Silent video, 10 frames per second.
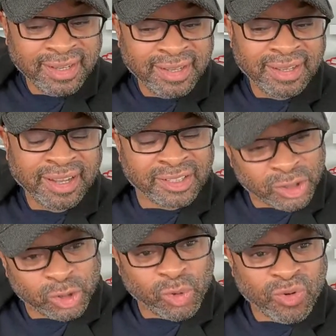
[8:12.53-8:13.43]

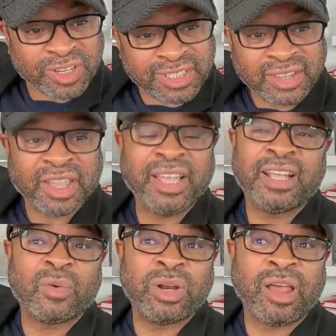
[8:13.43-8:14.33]
that they
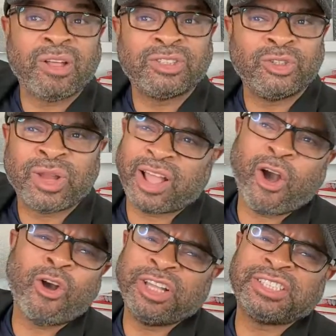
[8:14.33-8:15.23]
can rely to, like,
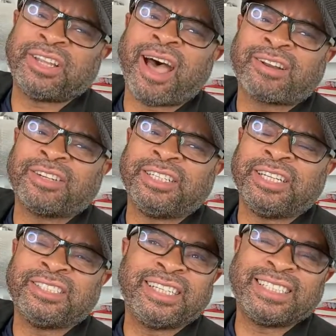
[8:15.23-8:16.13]
oh, his doctor
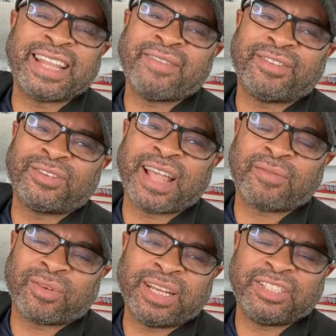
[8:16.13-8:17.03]
did this, and don't have a
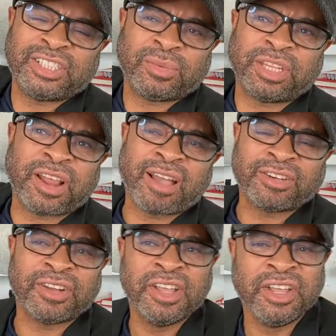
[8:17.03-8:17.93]
relationship with the doctor.
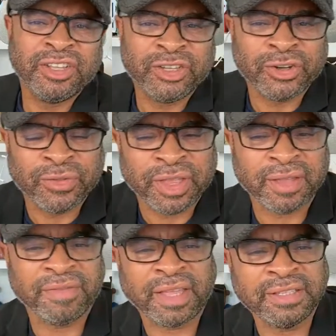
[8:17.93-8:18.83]

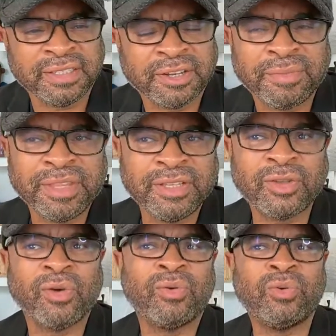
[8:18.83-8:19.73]
They set up these
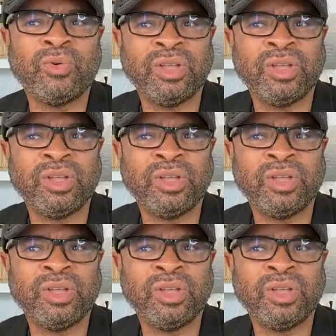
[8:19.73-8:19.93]
whole